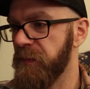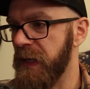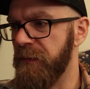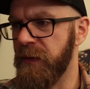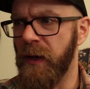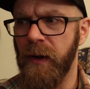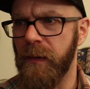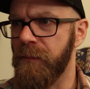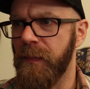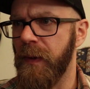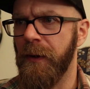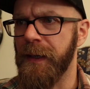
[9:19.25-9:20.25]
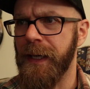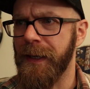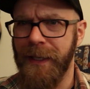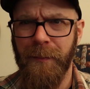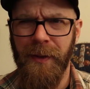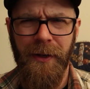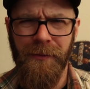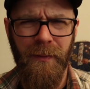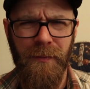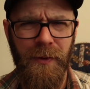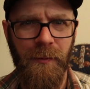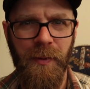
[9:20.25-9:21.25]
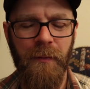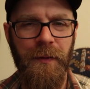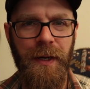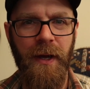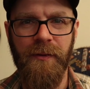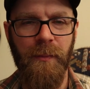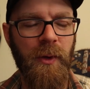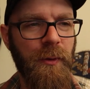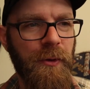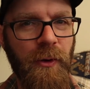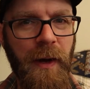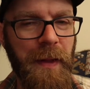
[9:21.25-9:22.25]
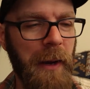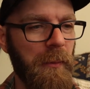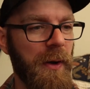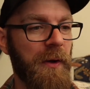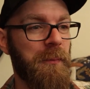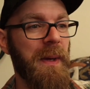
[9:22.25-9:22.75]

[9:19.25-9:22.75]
even though I only get a couple hundred views per video, so I'm not really sure how that works.